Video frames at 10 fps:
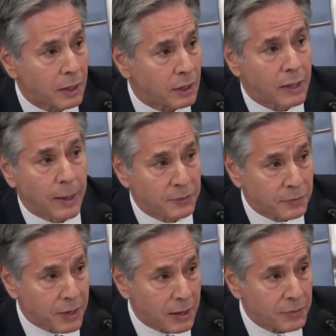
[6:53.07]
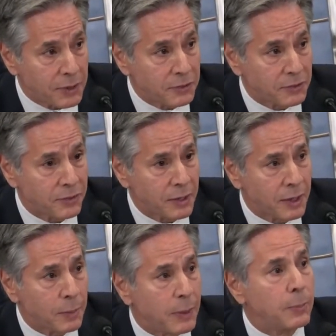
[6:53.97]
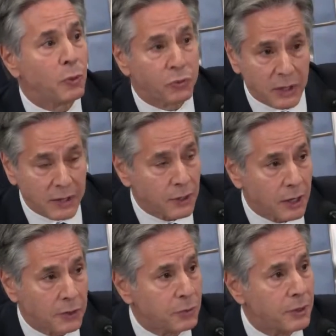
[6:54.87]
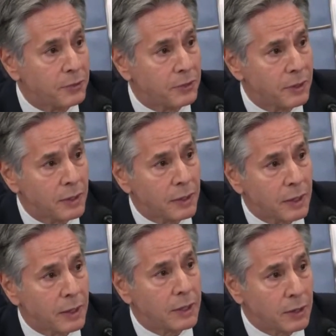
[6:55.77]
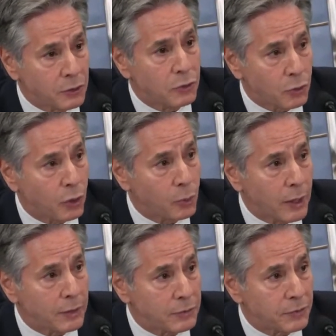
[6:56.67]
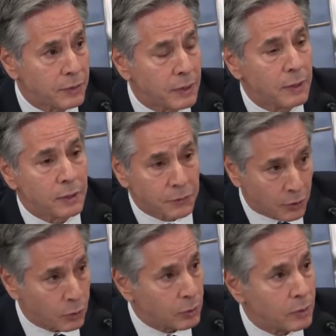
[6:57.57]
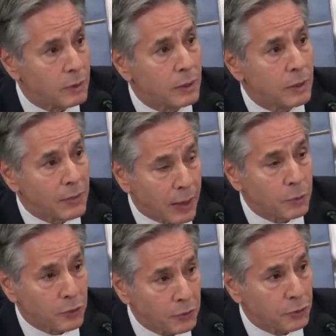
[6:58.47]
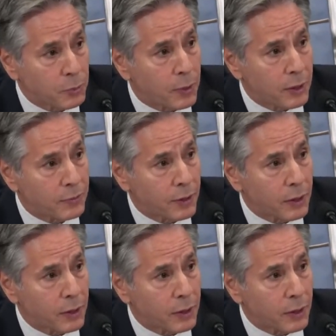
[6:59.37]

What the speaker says: a collapse of confidence, people fleeing the countries in uncontrolled ways. So that was also part